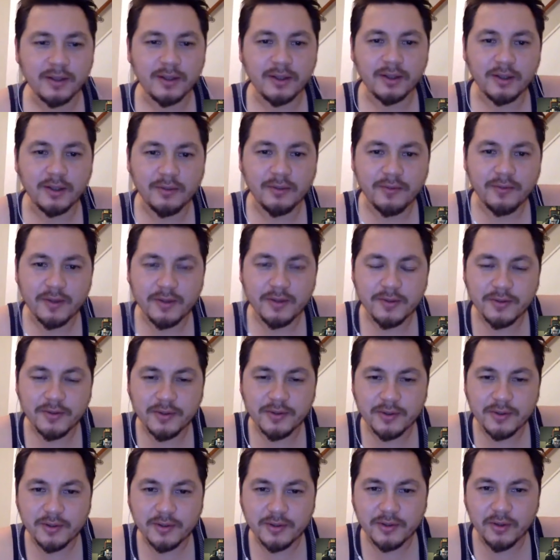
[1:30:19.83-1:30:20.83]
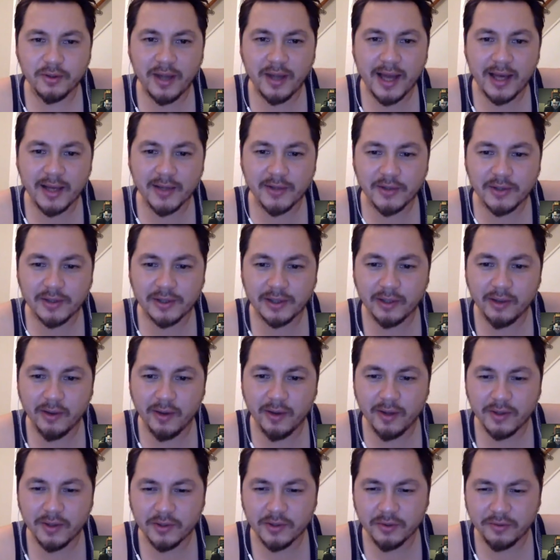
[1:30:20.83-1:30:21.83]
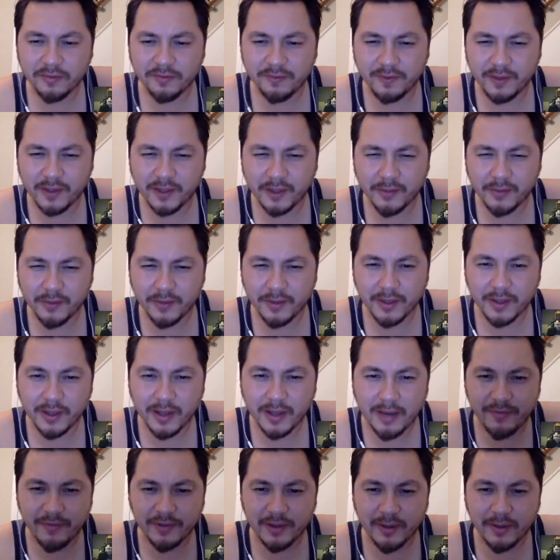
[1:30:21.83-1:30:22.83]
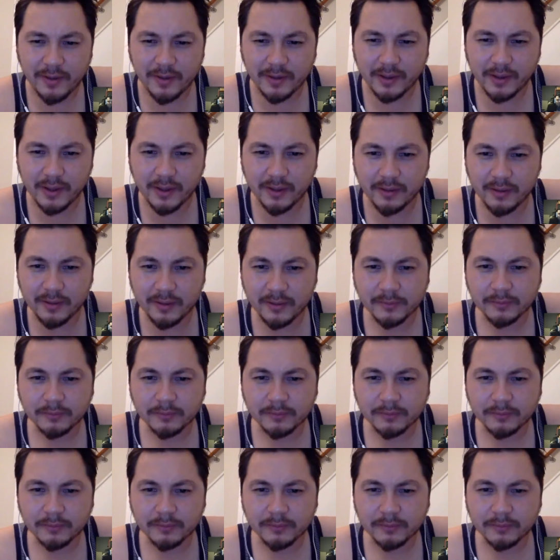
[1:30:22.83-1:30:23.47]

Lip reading: of those sort of halogen lights sort of flickering every now and again,